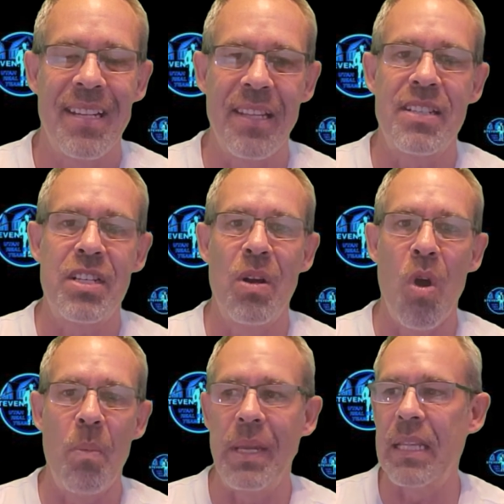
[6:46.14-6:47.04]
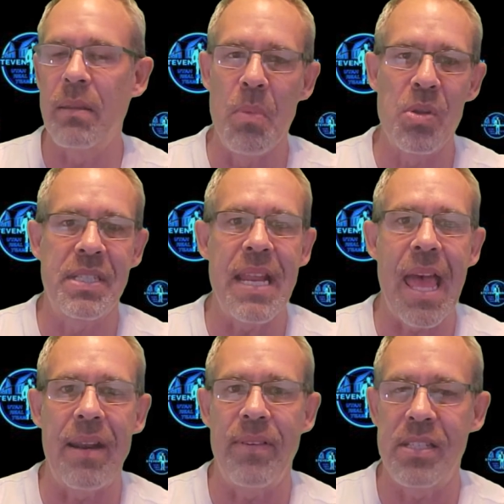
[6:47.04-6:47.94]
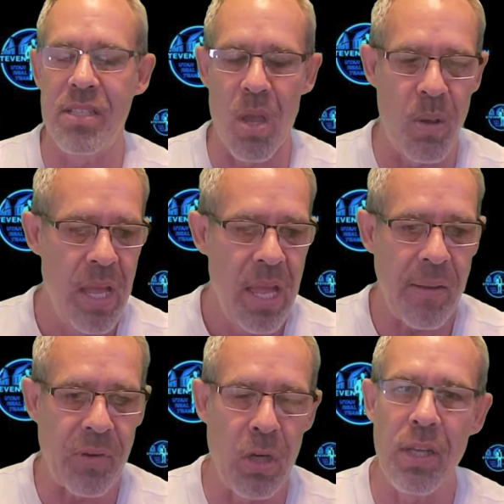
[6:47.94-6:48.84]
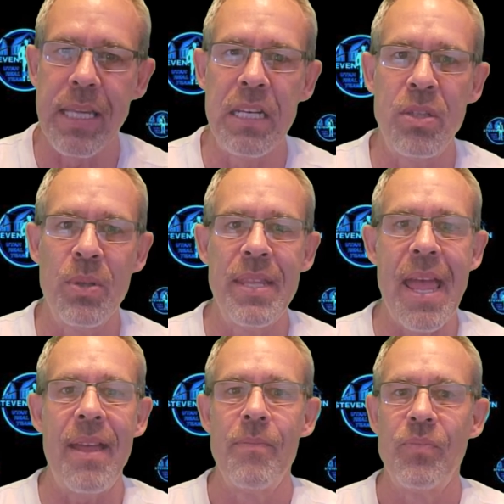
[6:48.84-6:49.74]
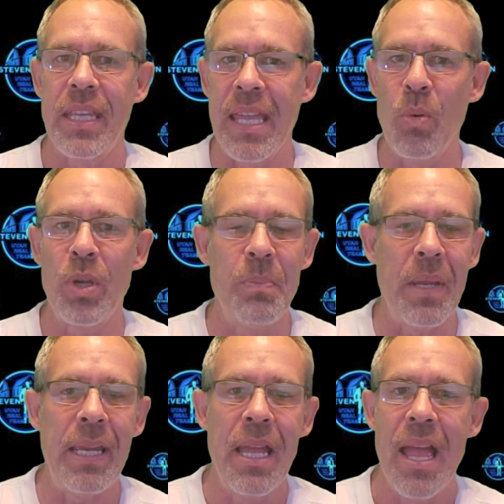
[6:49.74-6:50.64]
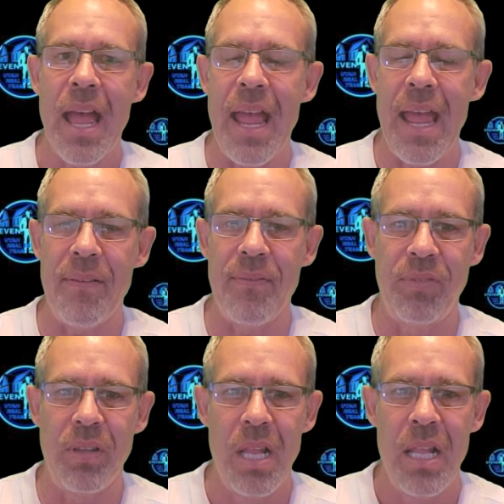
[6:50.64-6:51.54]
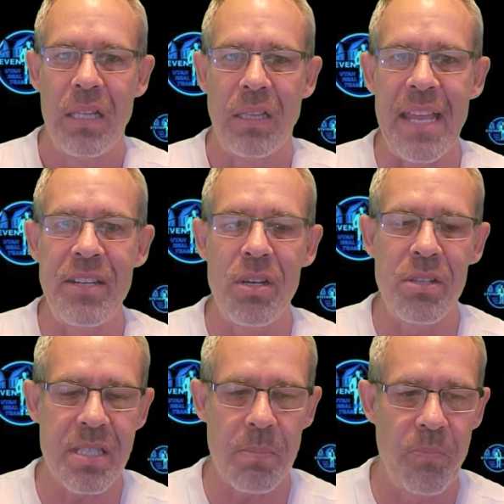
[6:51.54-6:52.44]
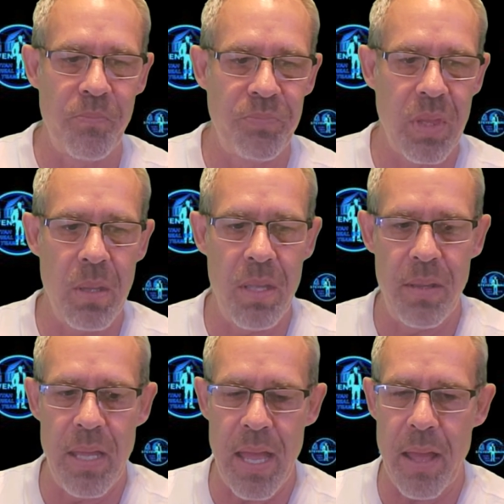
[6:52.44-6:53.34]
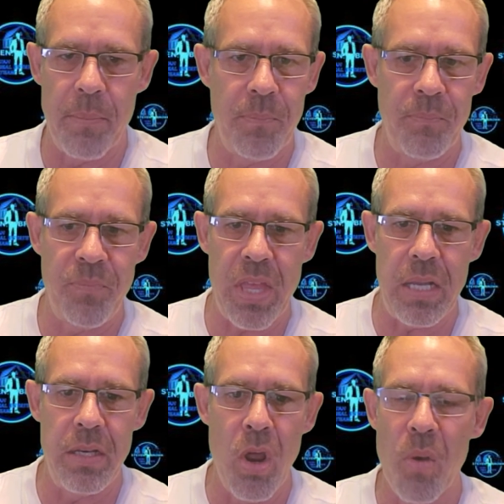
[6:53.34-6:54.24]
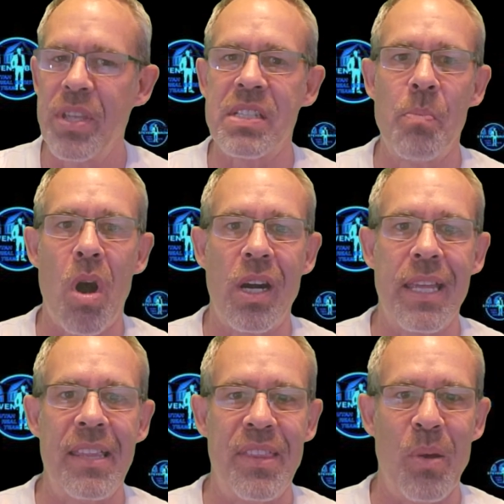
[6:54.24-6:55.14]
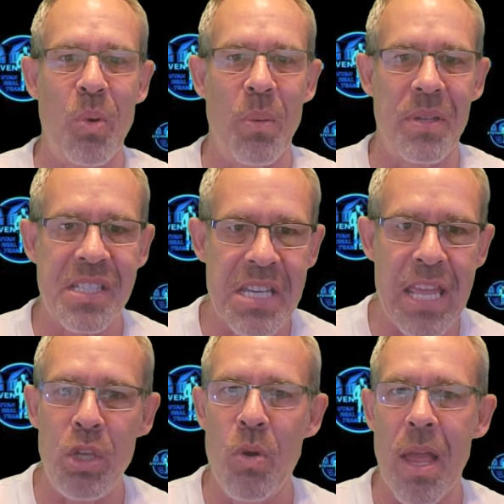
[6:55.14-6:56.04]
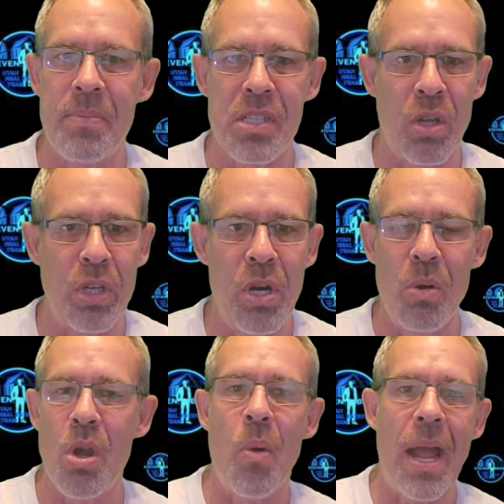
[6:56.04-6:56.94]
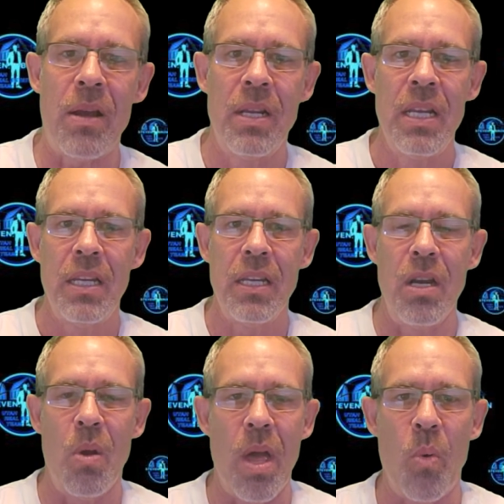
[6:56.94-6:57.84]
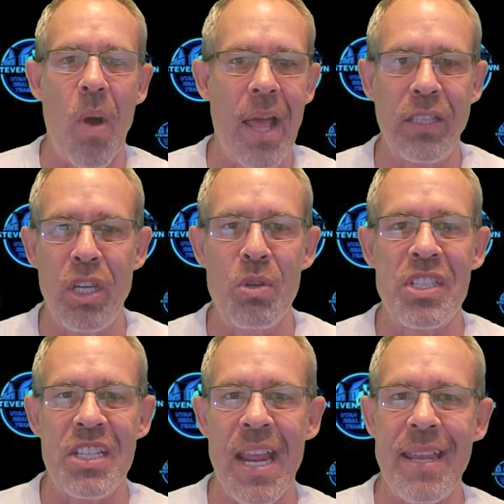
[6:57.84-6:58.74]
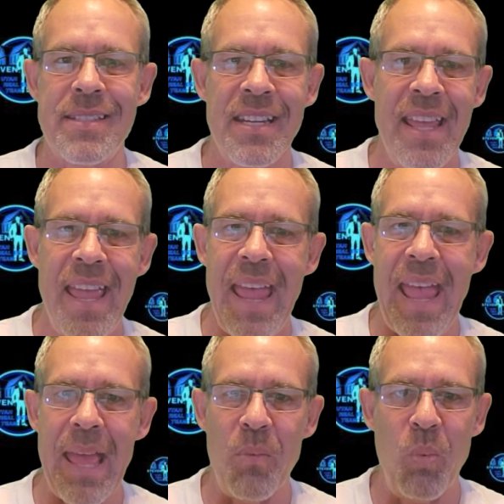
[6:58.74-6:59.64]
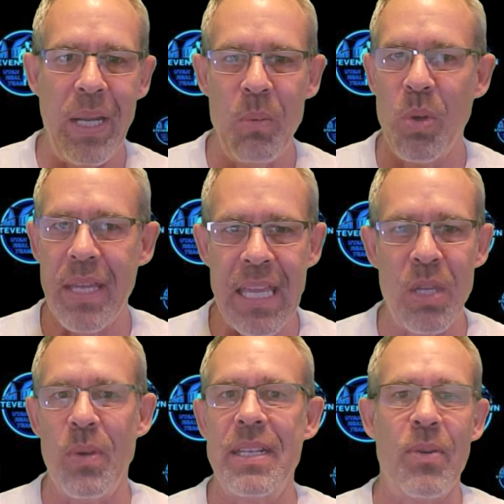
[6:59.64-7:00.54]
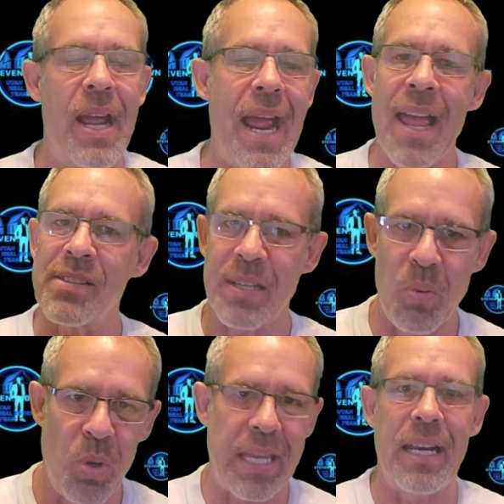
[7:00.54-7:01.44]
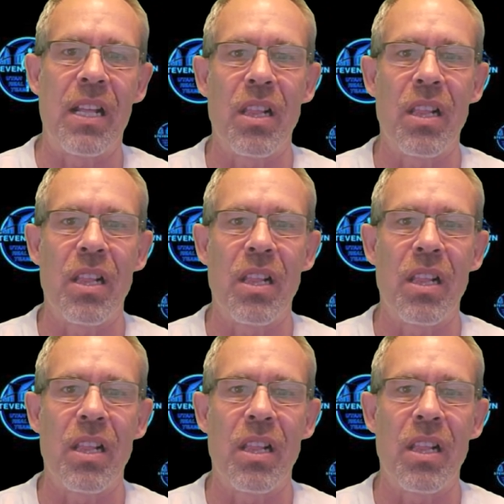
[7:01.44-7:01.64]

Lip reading: list your home and get the most out of it. So if you're looking at doing that, get with me. I have lenders that know this market that will set you up so you don't go out, on a wild goose chase, and we will get you into a house, and we'll get it